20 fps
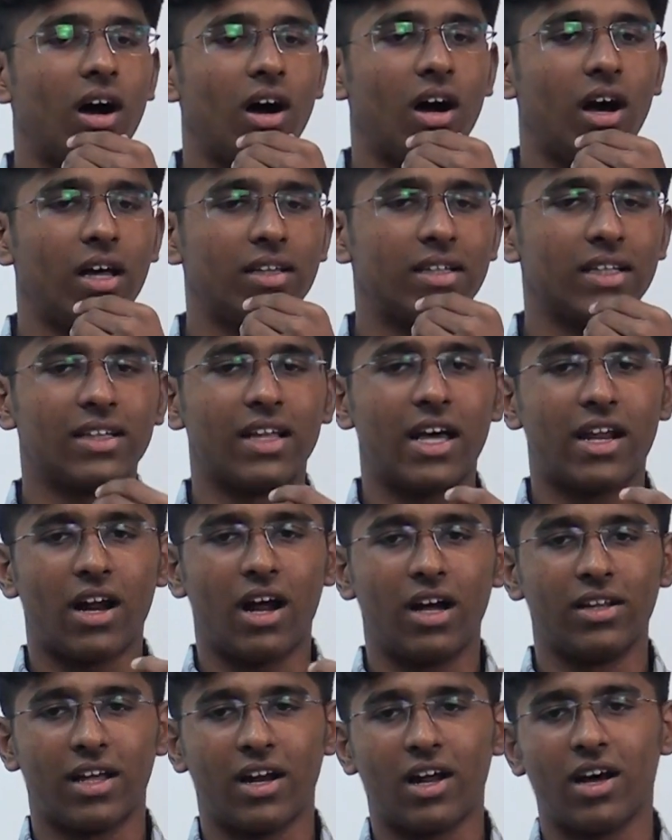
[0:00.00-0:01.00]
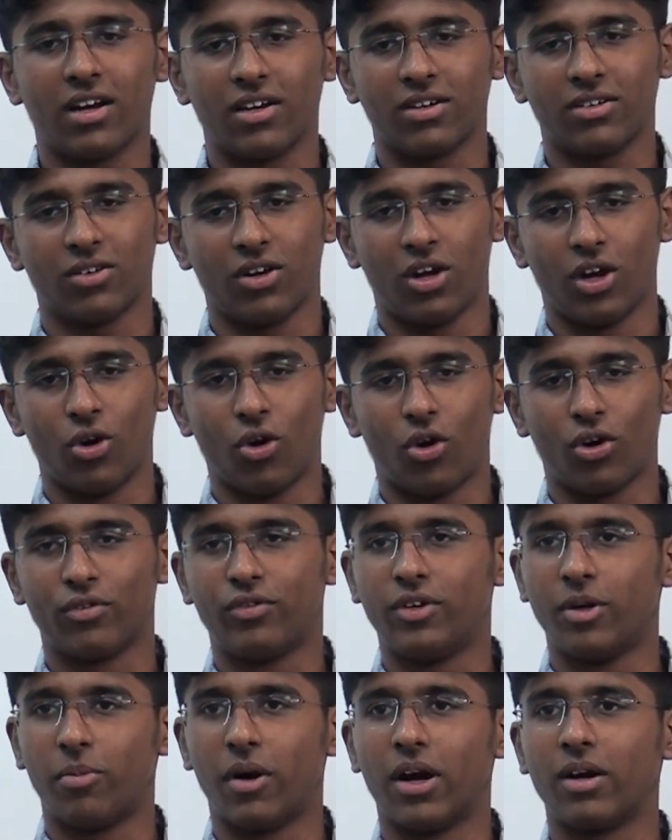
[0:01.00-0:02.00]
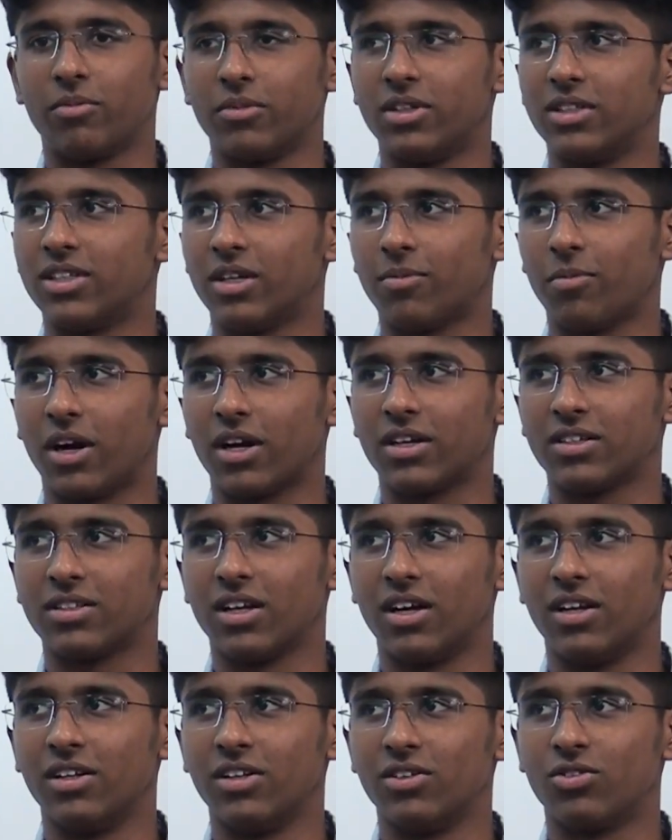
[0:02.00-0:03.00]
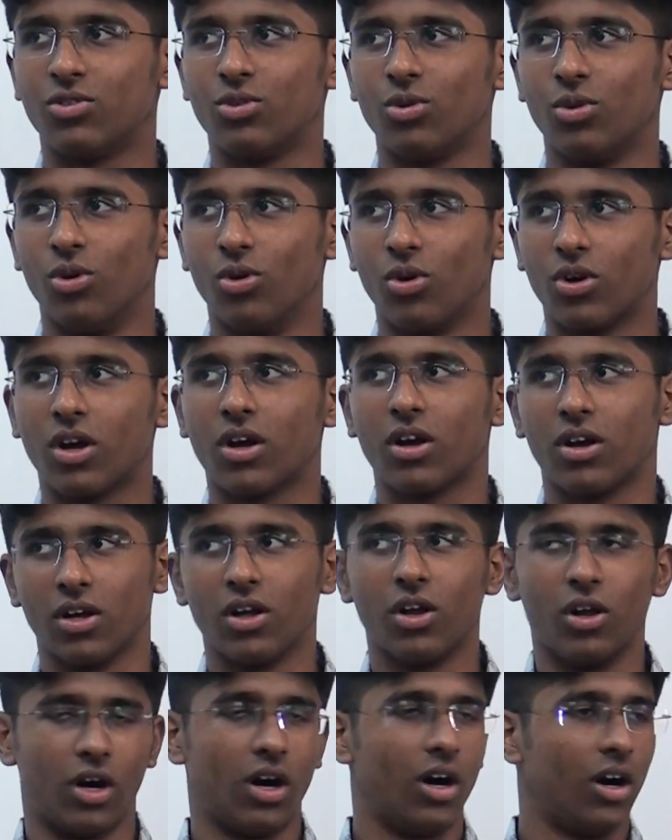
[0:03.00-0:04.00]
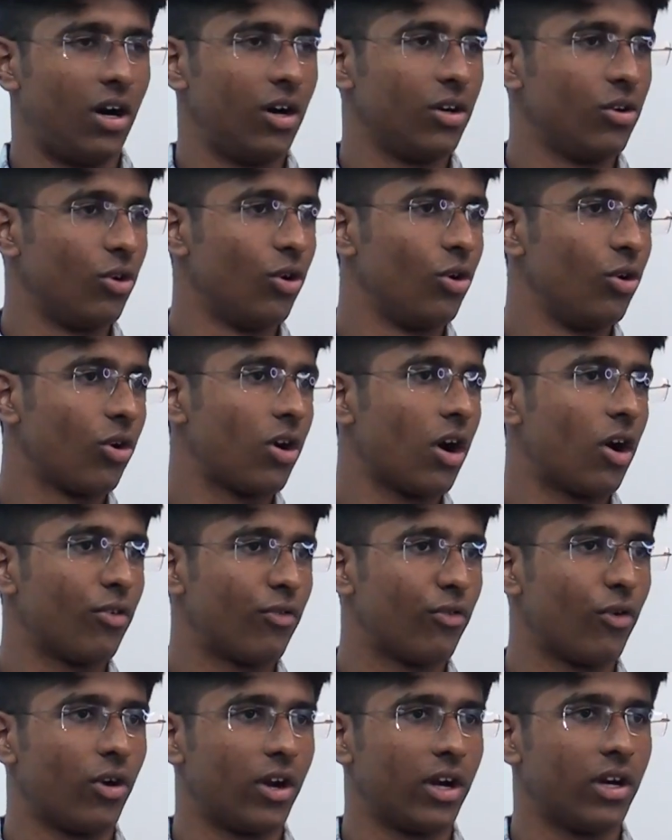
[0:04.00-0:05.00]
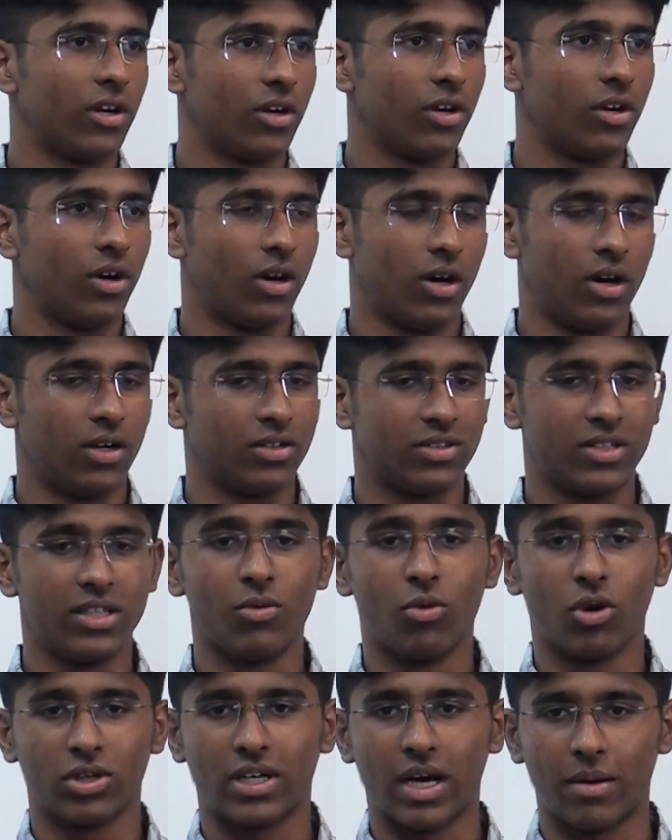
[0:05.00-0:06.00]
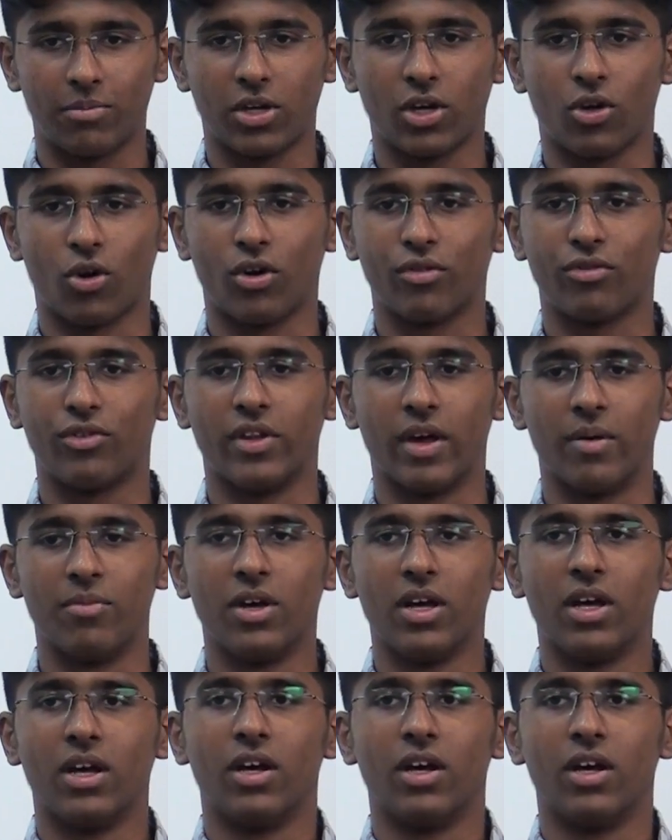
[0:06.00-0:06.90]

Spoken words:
I think there are a lot of departments that Pakistan needs to look out for and see what's happening wrong for them.